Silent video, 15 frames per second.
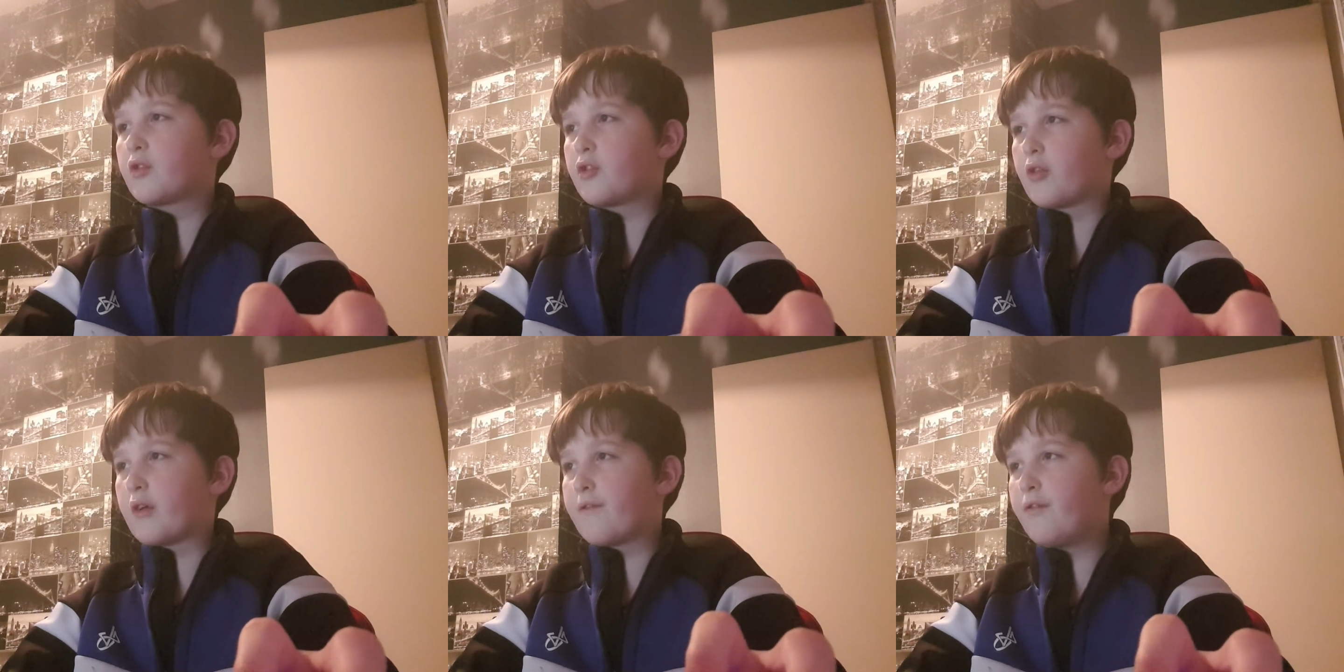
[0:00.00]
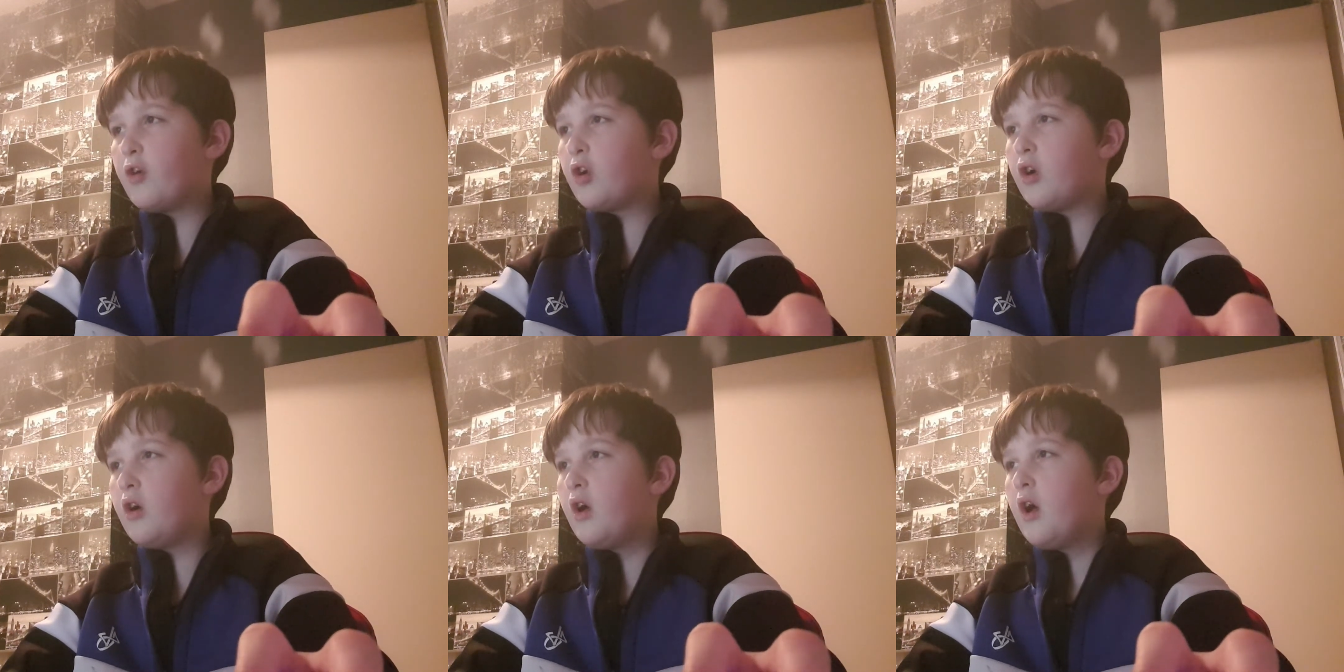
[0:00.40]
Three,
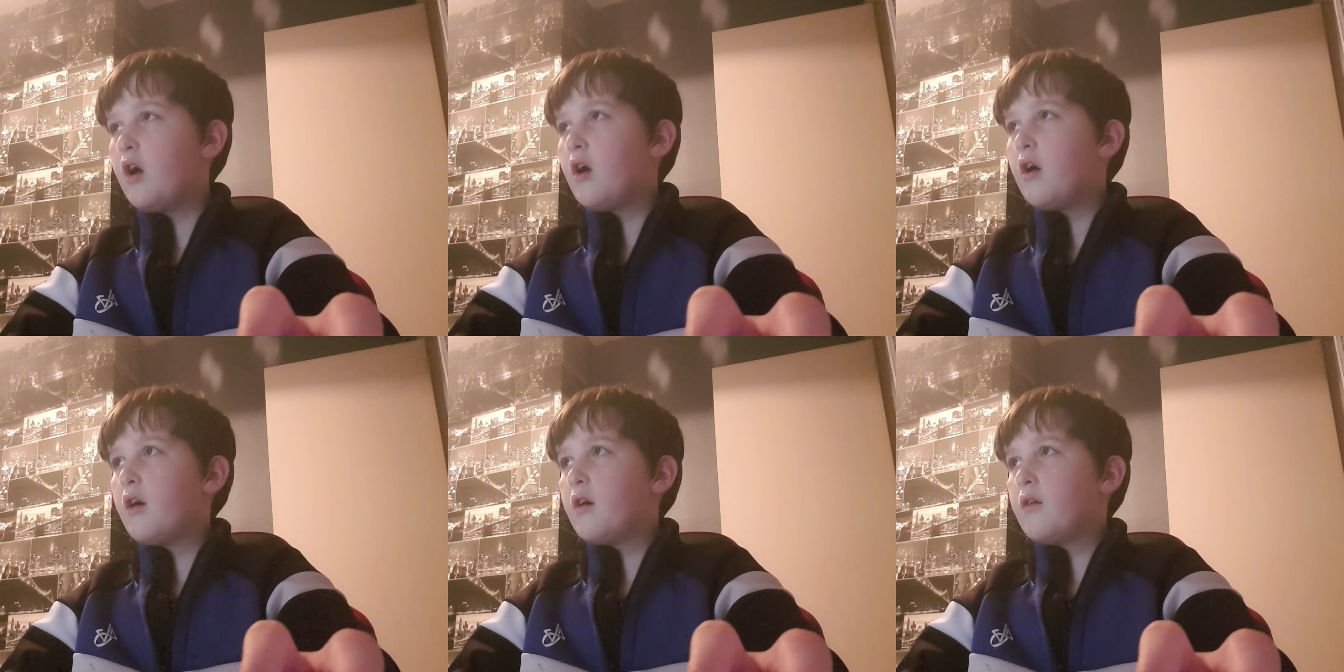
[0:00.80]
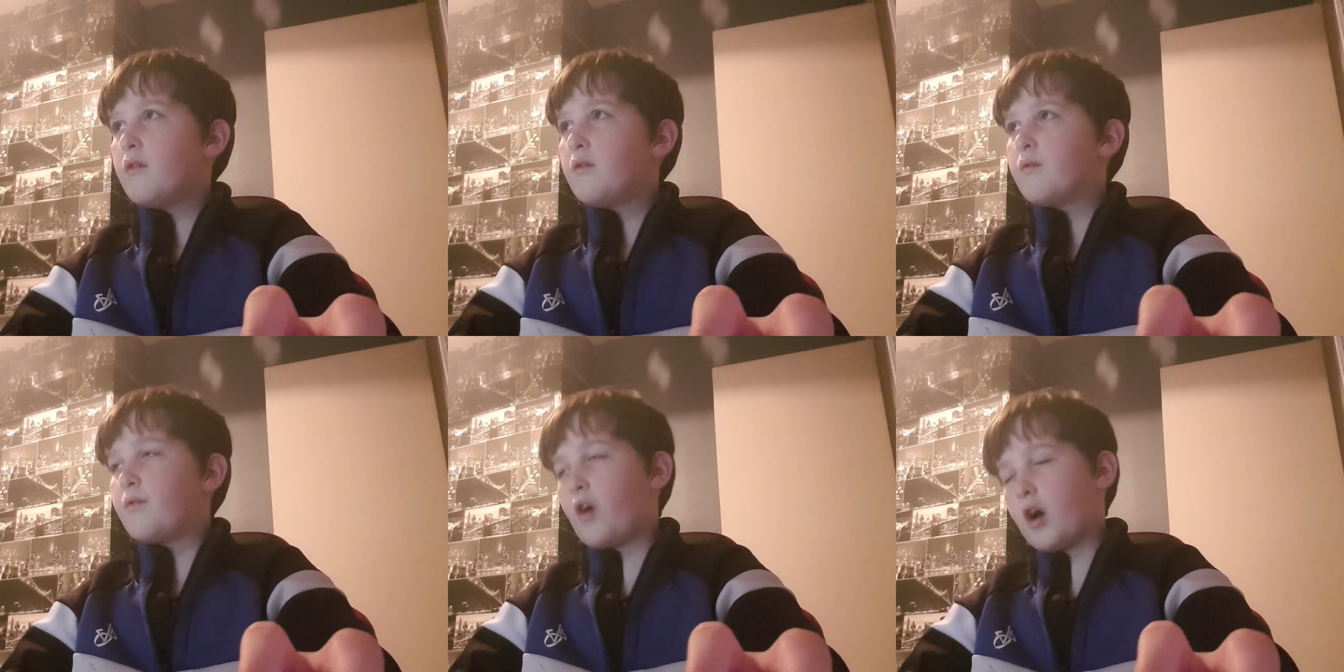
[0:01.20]
four,
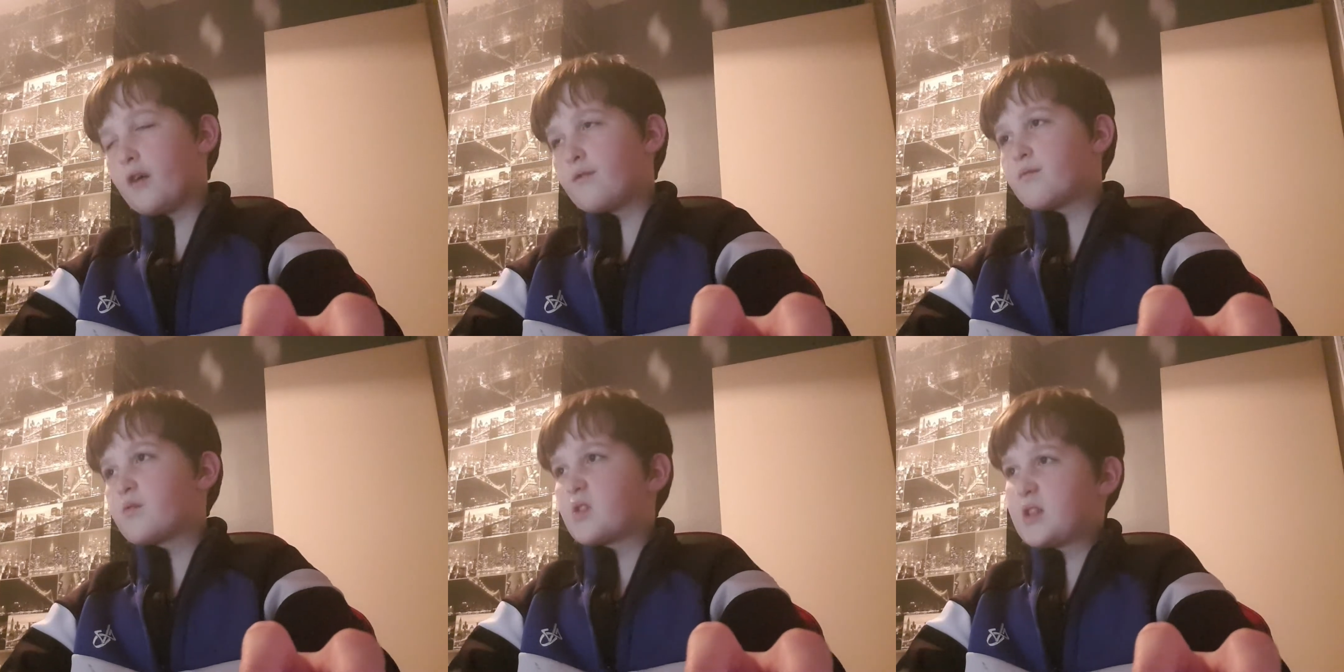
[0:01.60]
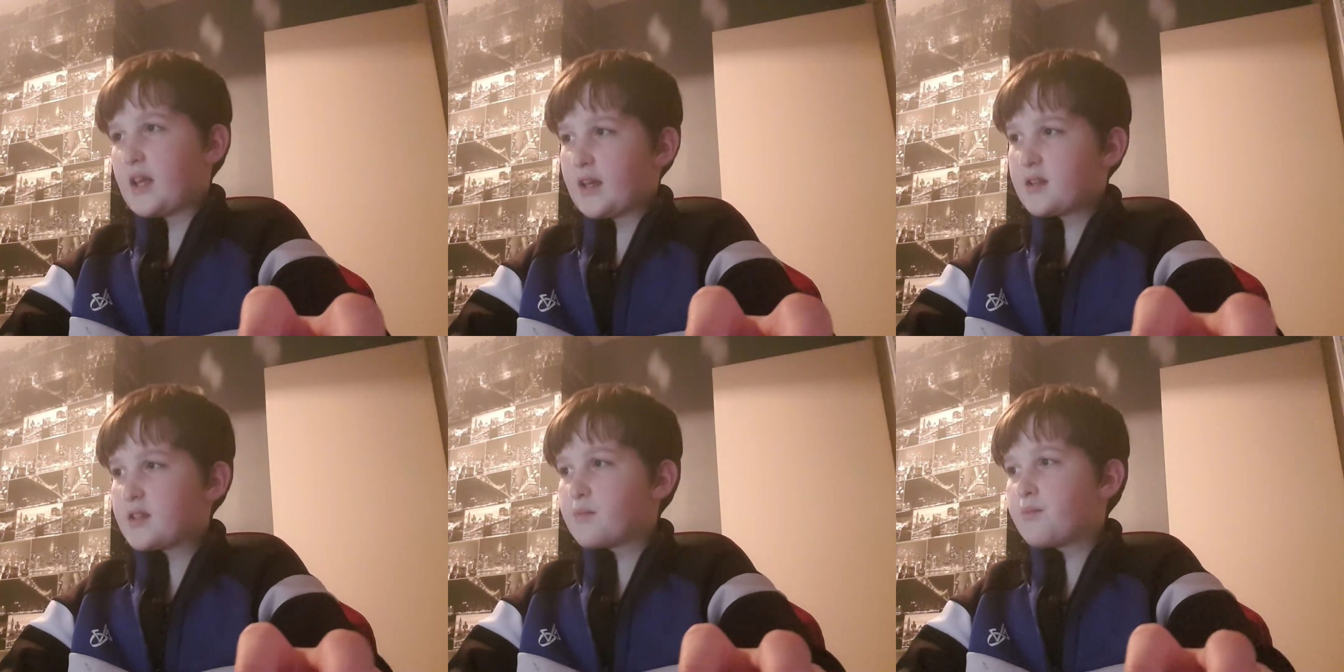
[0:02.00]
five,
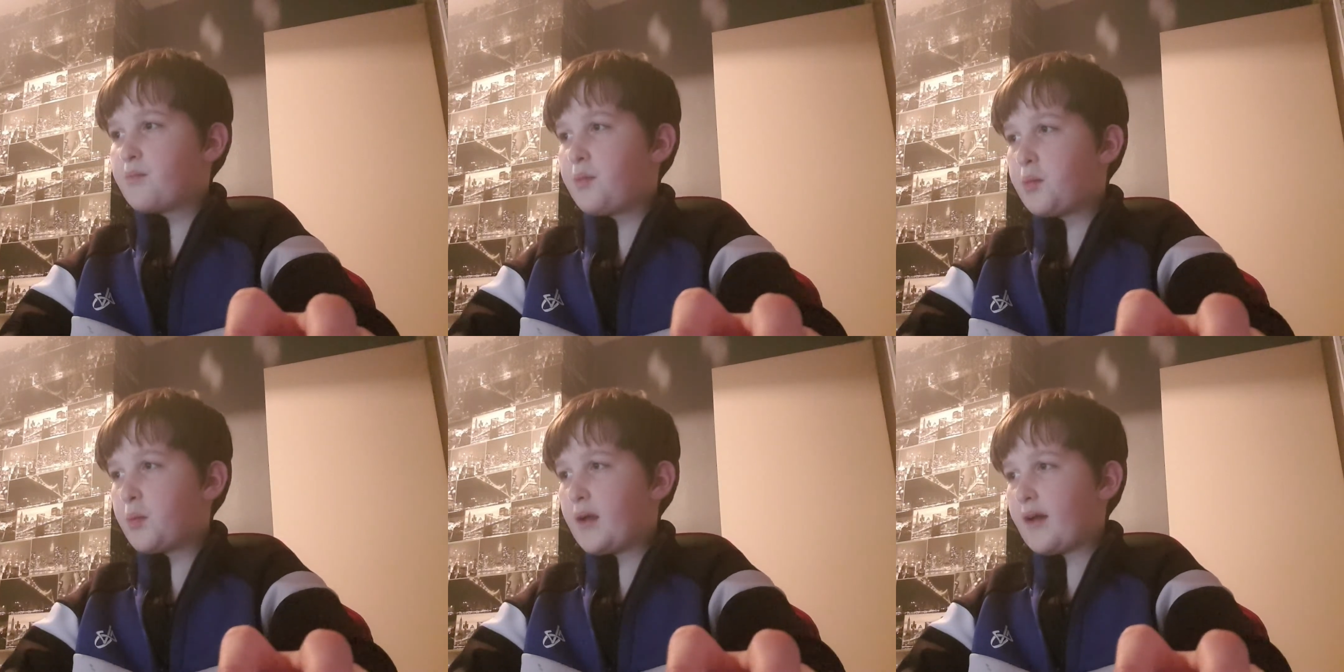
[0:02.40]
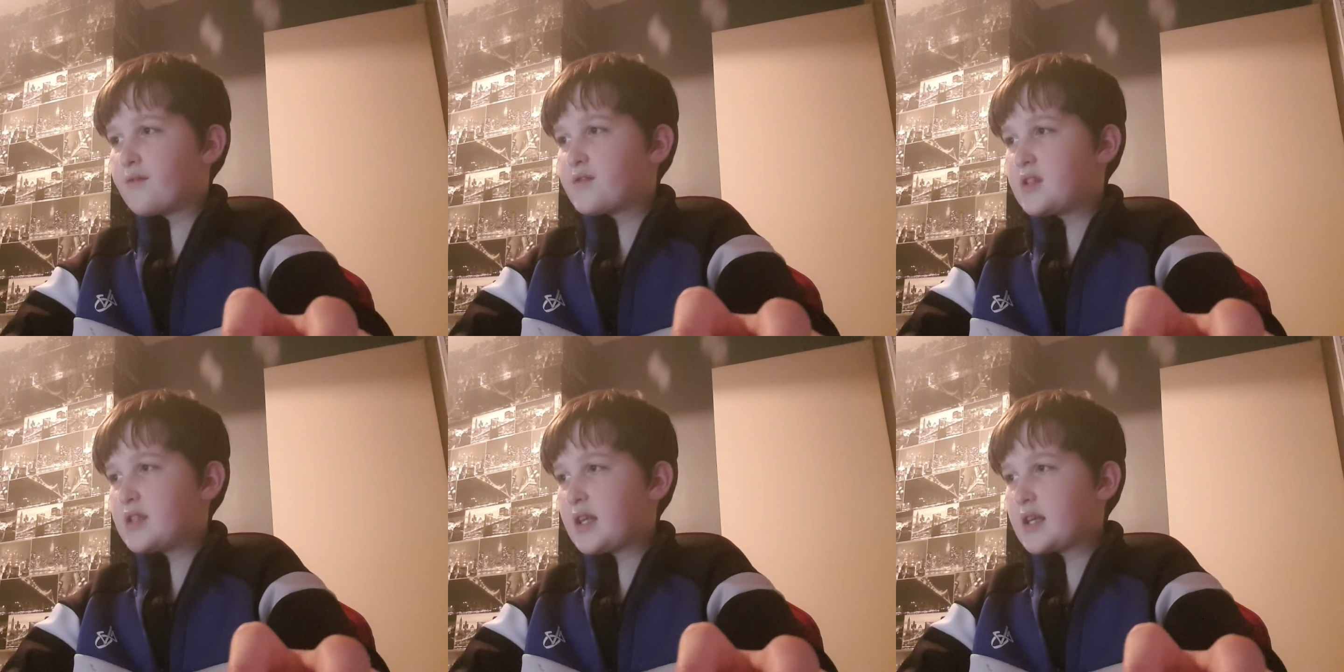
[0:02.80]
six. We have
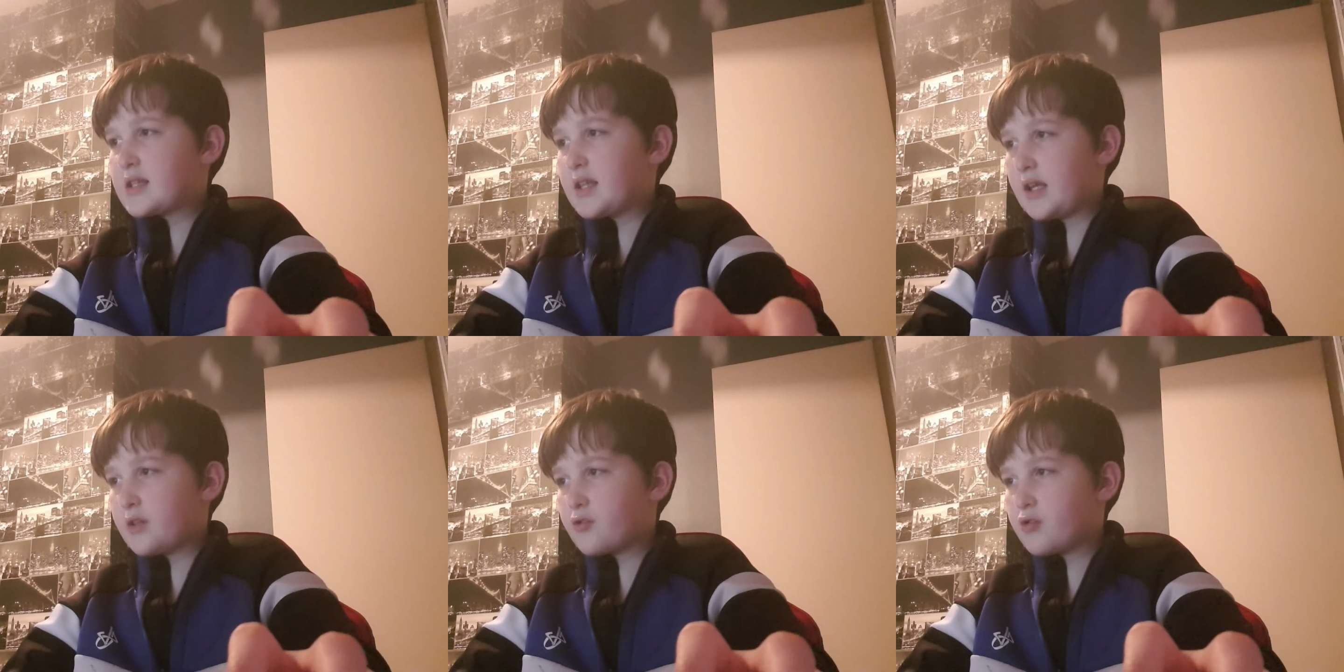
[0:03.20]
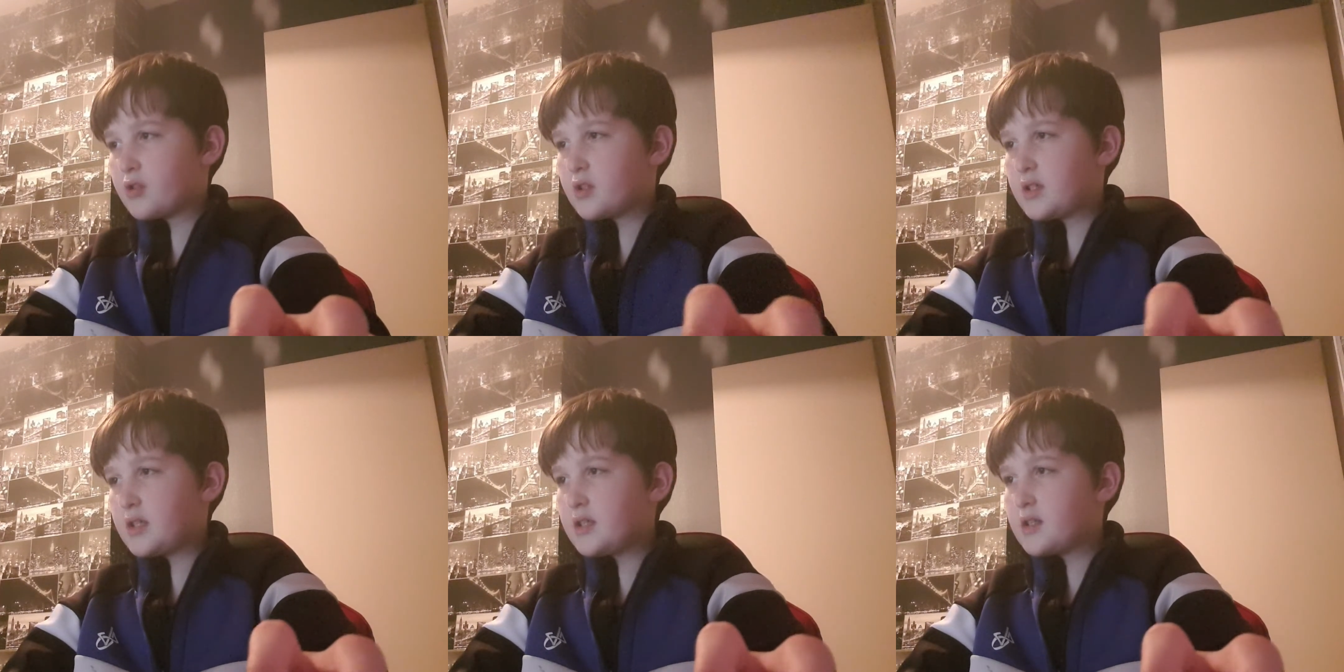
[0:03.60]
six
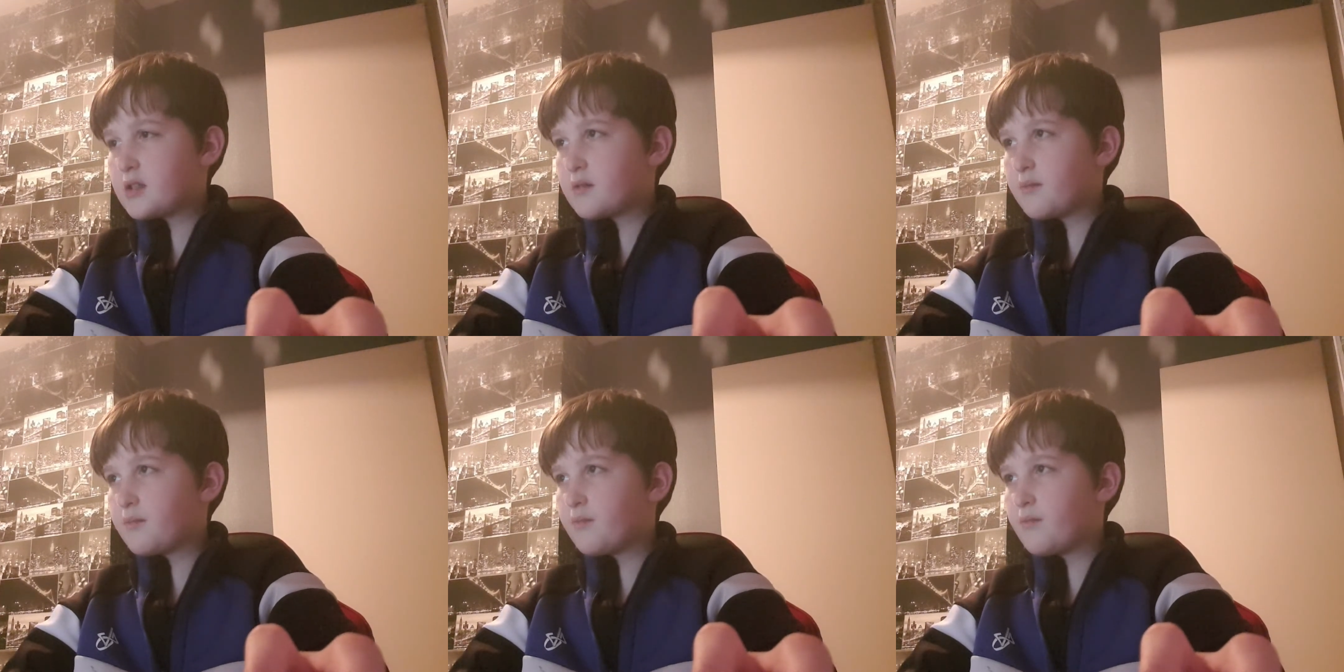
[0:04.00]
entrances.